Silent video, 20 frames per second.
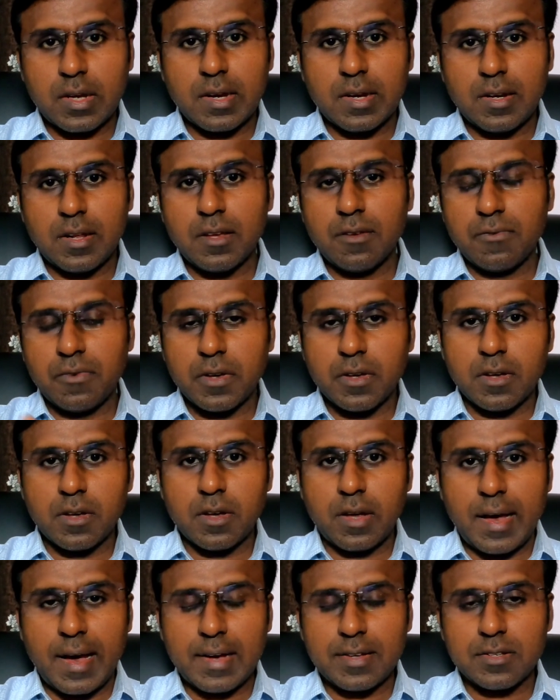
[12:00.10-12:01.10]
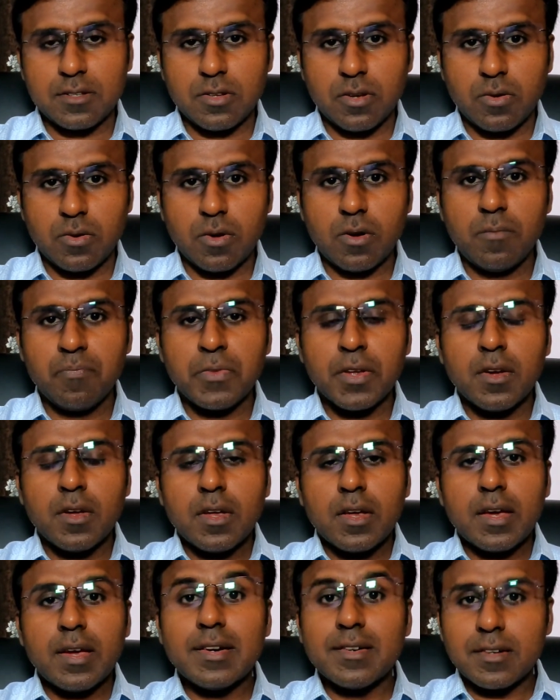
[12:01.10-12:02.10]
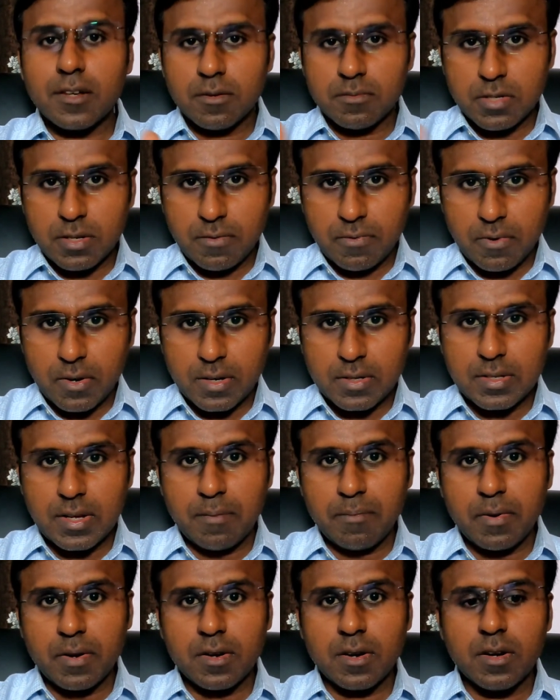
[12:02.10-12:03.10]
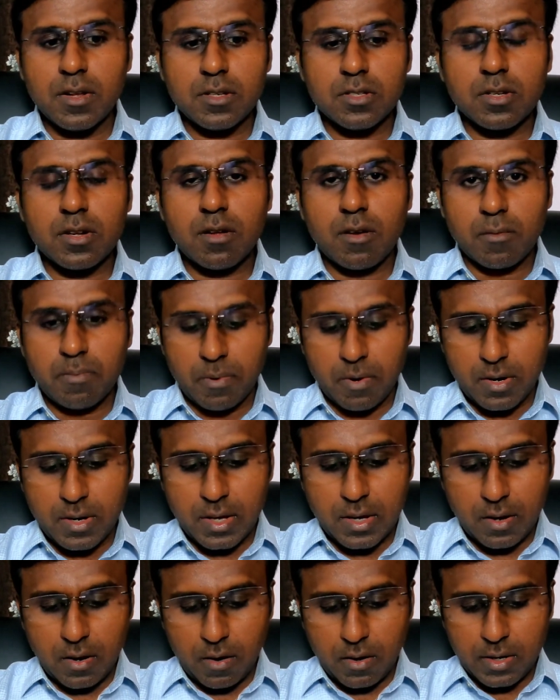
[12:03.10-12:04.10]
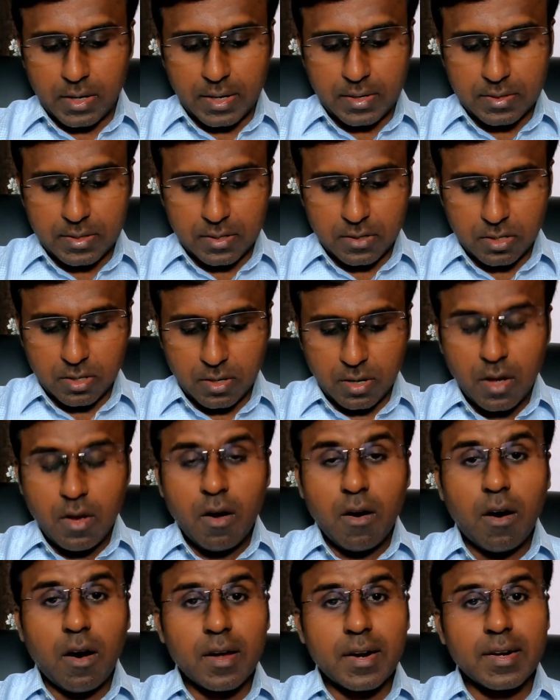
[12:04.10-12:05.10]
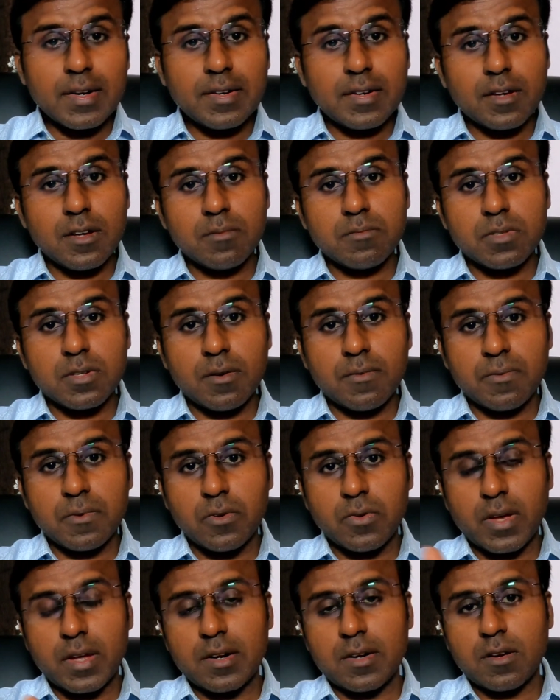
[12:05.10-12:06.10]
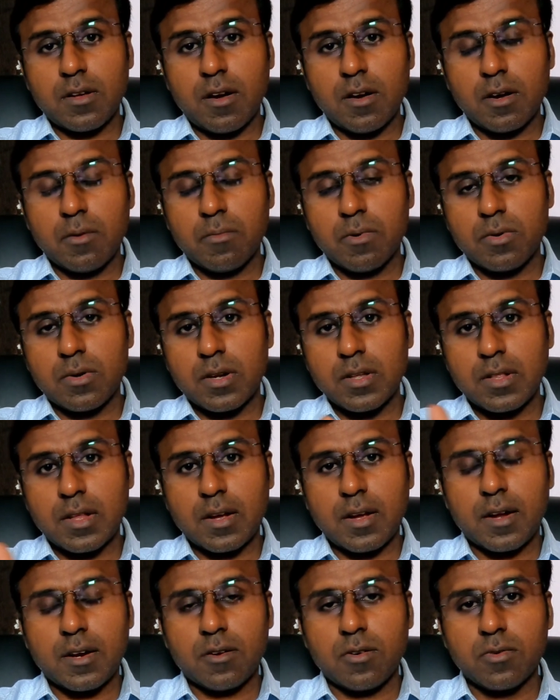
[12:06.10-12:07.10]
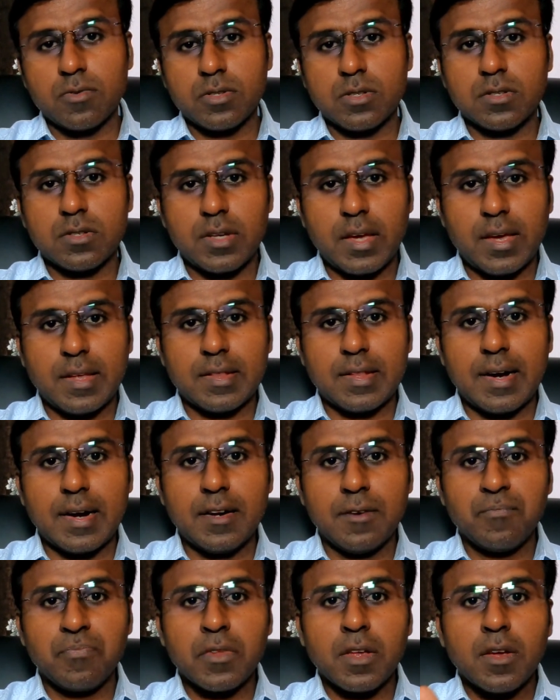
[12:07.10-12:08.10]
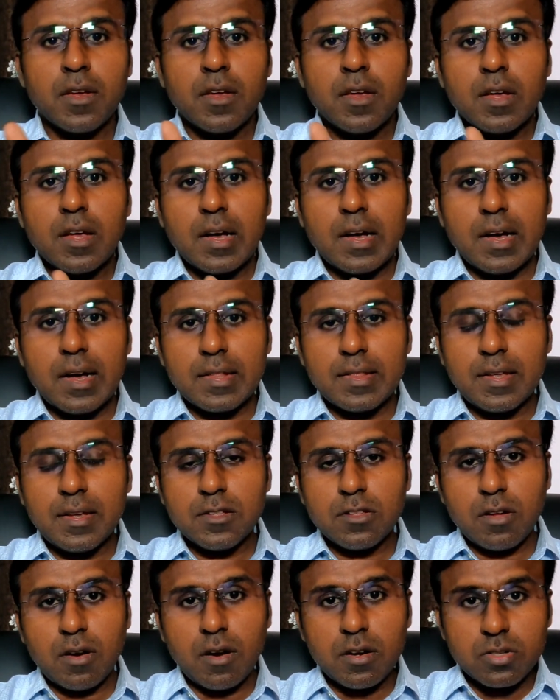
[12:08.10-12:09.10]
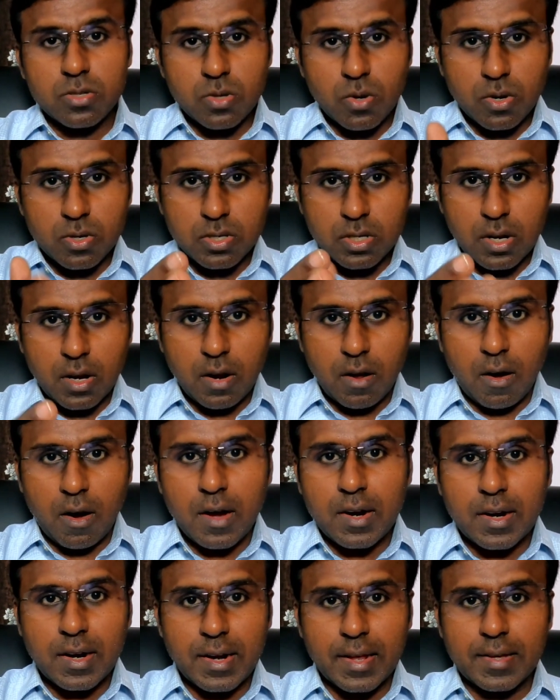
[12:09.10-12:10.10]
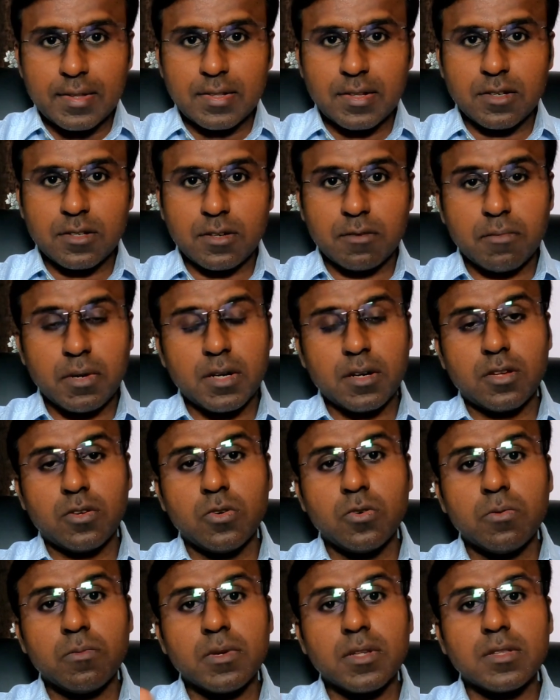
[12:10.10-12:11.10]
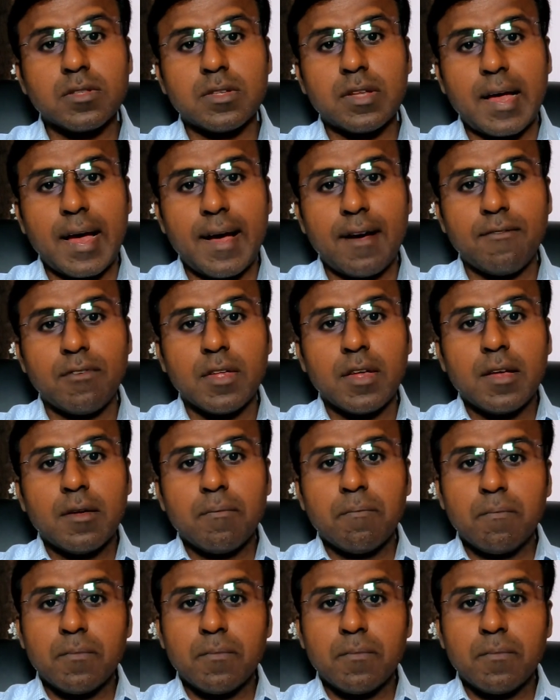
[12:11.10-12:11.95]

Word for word: society has you know in terms of for example religion or political organization or in terms of you can talk about in the conclusion saying that uh, these are all social organization, but humans have